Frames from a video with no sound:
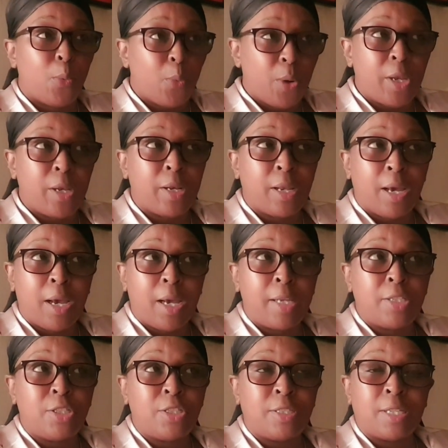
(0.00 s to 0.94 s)
when
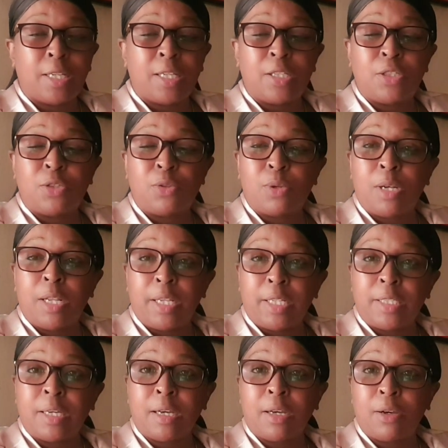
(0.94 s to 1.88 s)
I decided to
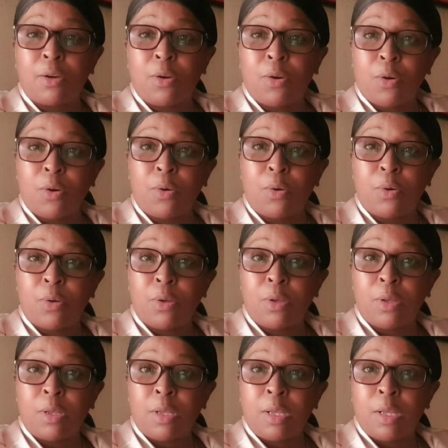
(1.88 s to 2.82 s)
let her go,
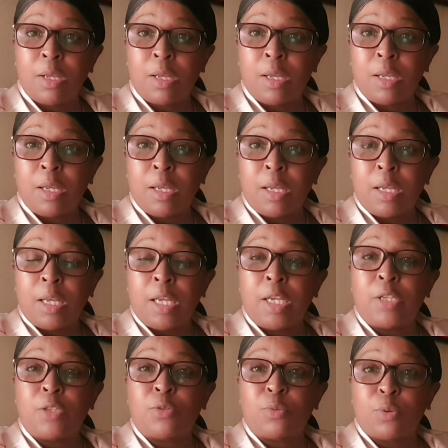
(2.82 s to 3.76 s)

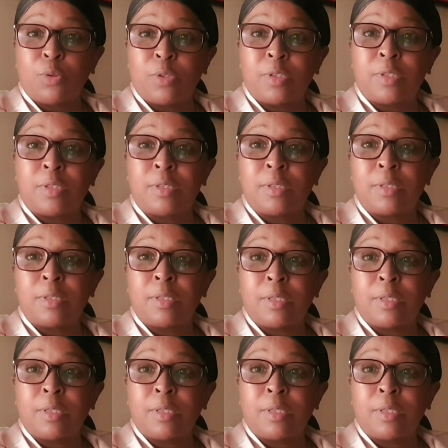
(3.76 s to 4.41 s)
it was,